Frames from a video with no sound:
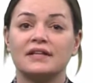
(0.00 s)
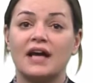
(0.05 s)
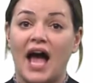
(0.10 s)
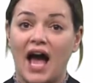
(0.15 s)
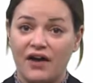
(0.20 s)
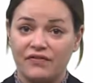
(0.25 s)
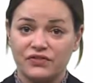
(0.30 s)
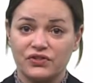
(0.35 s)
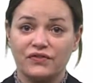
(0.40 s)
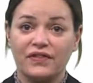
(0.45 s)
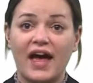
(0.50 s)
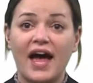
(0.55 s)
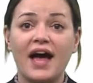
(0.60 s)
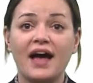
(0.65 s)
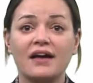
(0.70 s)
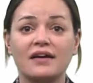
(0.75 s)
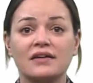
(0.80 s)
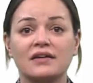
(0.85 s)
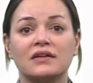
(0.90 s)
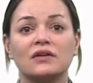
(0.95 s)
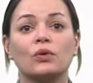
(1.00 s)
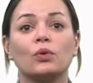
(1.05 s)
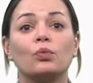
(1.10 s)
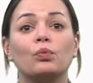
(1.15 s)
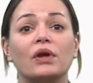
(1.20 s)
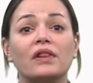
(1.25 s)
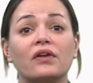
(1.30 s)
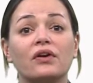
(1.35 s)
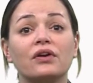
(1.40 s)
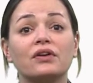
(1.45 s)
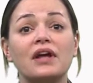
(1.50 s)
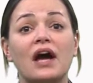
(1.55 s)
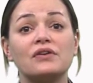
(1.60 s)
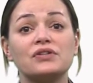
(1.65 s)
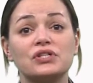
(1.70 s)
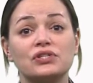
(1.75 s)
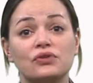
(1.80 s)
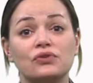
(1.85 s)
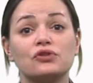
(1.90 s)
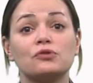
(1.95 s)
After that, we learned how
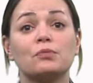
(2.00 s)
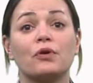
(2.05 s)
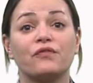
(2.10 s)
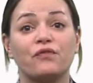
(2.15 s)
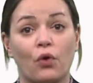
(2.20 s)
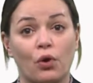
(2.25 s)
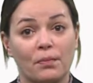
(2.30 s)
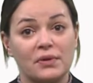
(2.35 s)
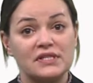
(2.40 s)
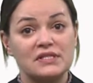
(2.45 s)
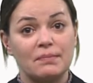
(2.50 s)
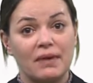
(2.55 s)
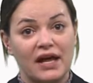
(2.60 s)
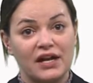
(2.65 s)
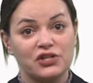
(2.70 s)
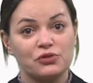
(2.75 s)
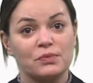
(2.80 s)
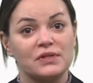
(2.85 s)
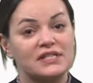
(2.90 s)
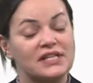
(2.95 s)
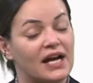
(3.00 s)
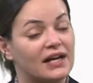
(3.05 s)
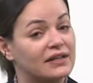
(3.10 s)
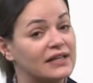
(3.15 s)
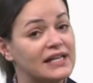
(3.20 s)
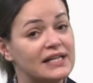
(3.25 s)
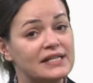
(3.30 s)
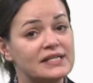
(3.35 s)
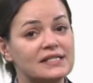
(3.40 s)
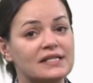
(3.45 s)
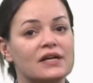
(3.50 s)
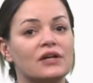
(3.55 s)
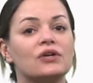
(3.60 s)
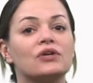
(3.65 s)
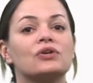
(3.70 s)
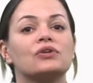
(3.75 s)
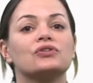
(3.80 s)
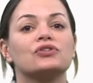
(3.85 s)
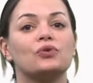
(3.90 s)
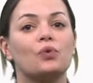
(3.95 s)
to use performance management techniques
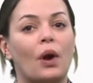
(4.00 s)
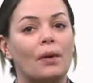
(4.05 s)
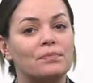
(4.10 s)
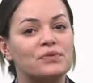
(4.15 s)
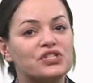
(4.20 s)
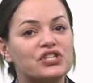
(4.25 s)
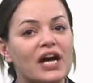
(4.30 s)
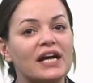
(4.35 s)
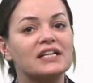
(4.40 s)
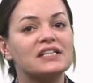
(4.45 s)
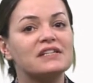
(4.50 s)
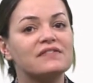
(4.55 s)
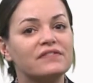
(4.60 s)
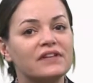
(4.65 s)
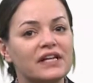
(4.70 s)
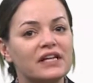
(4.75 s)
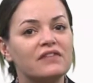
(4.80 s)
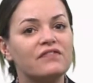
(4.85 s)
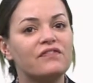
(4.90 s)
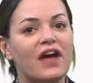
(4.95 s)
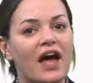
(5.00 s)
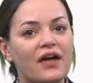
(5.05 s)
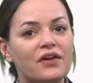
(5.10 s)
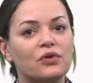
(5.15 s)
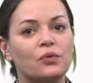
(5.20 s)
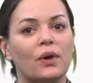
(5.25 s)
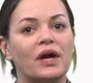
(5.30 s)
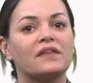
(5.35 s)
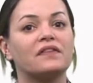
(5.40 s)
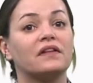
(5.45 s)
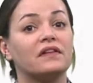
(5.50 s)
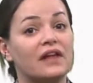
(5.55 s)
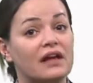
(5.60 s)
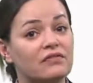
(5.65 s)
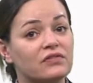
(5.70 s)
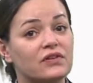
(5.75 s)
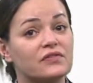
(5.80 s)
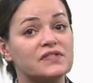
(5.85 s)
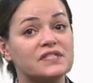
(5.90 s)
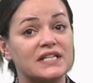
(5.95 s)
to objectively evaluate the
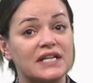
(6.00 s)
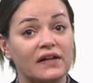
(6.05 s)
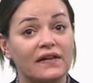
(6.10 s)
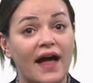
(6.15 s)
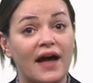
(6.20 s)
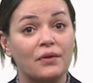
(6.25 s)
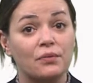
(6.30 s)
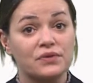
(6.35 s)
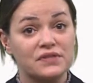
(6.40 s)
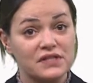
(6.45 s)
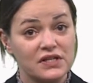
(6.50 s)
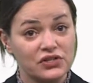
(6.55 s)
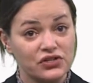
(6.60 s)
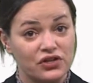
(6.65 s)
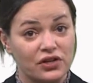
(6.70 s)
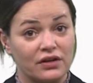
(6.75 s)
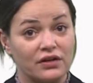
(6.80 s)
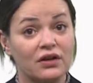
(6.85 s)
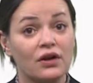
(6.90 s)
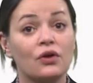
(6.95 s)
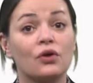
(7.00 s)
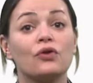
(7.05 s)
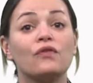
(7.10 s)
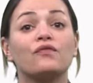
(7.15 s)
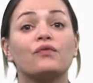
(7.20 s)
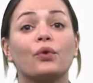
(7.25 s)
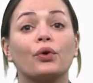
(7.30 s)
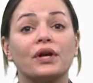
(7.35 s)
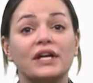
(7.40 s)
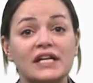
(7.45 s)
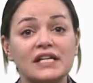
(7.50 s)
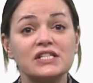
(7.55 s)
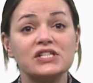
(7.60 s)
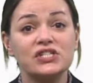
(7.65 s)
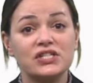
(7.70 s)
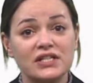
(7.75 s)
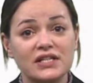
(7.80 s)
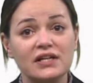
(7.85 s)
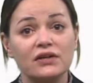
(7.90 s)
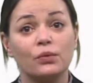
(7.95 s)
level of skill acquisition for each
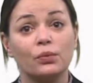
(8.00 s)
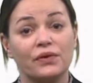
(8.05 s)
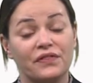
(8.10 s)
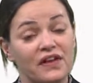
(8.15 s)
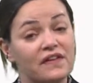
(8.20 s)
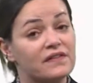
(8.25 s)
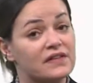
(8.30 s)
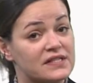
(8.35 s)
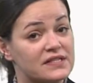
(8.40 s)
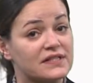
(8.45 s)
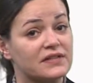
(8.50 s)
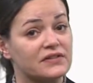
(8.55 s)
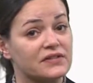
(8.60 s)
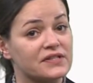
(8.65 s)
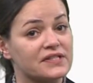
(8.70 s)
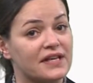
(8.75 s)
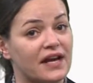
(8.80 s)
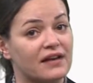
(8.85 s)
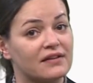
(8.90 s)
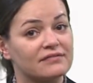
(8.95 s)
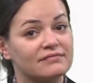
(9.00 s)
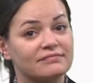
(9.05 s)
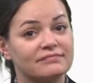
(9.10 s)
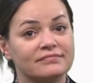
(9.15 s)
skill within the skill set.